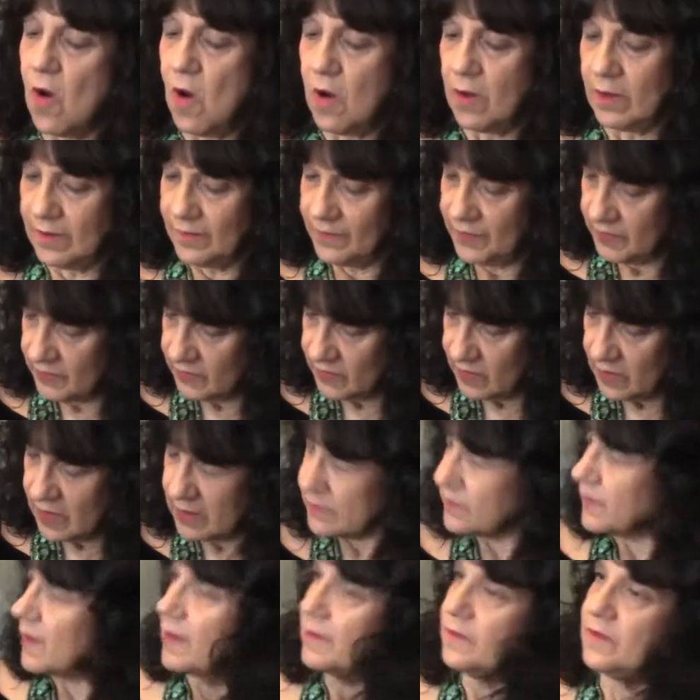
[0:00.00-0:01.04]
all of the
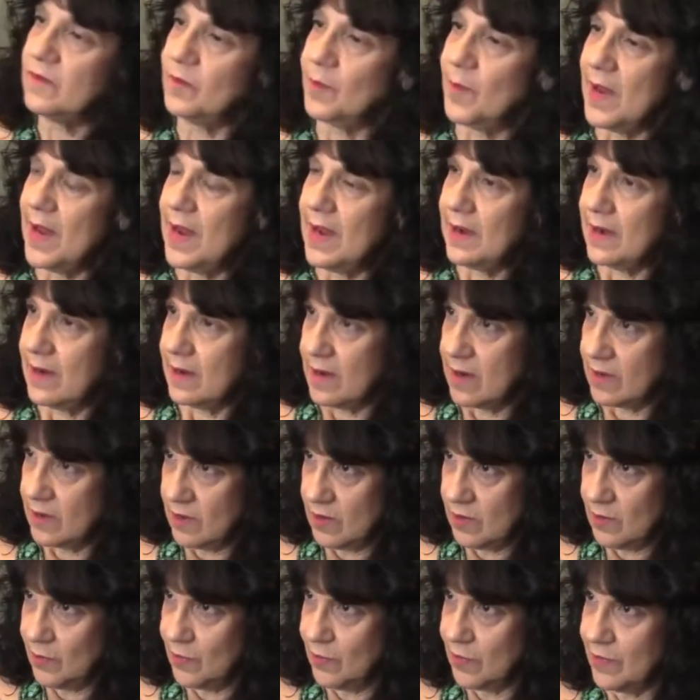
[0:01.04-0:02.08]
dogs unspayed and
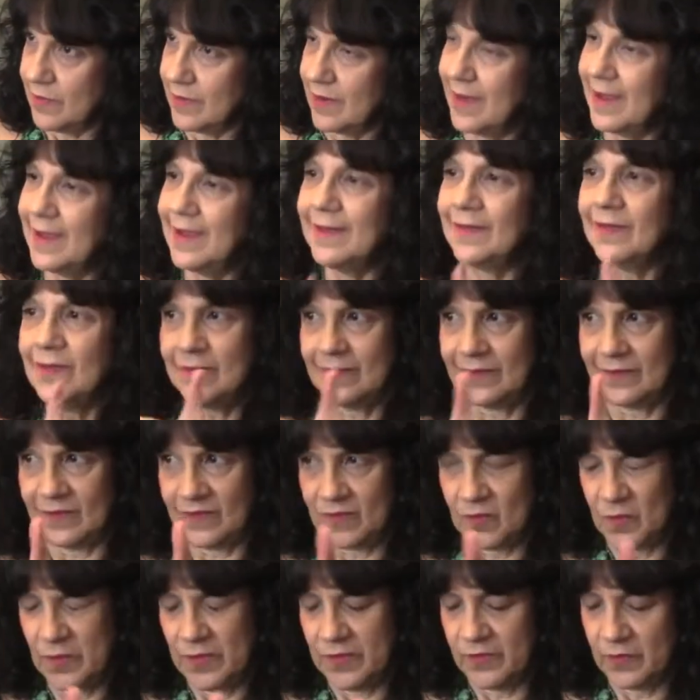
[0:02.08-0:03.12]
unneutered, and the
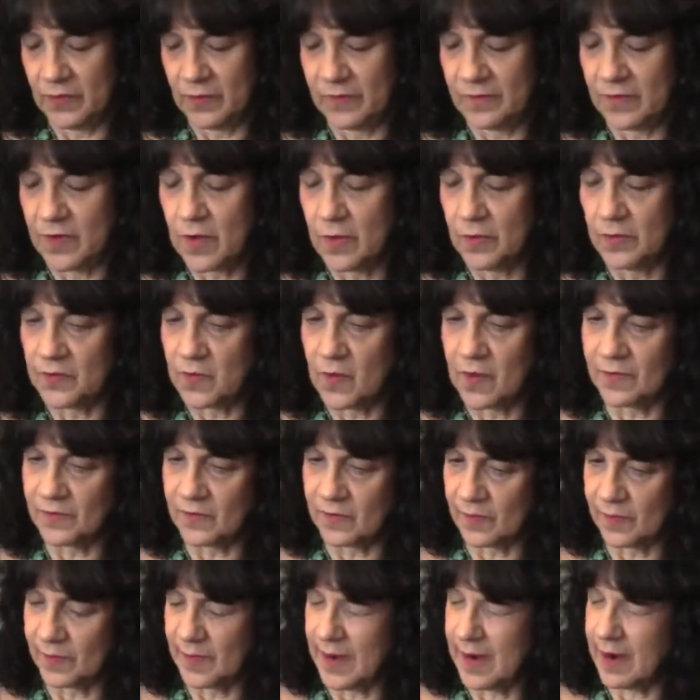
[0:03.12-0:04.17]
story sort of goes on
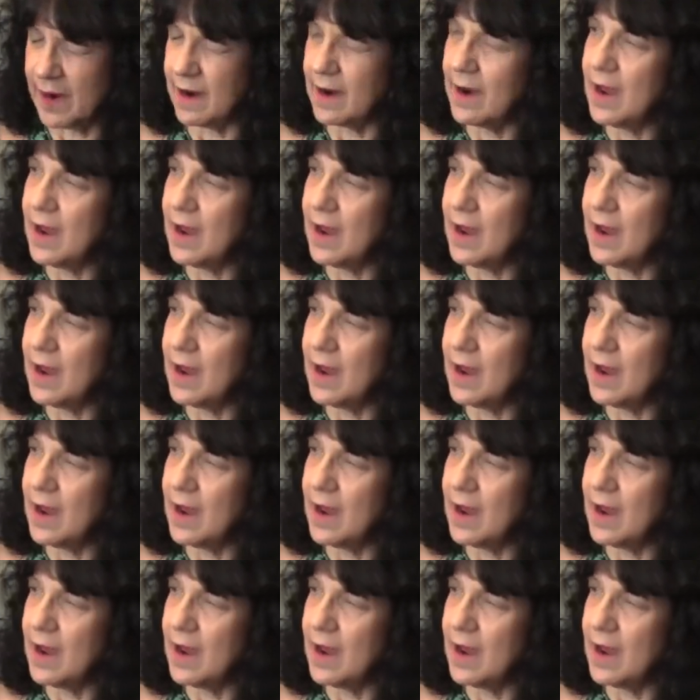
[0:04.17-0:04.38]
from there.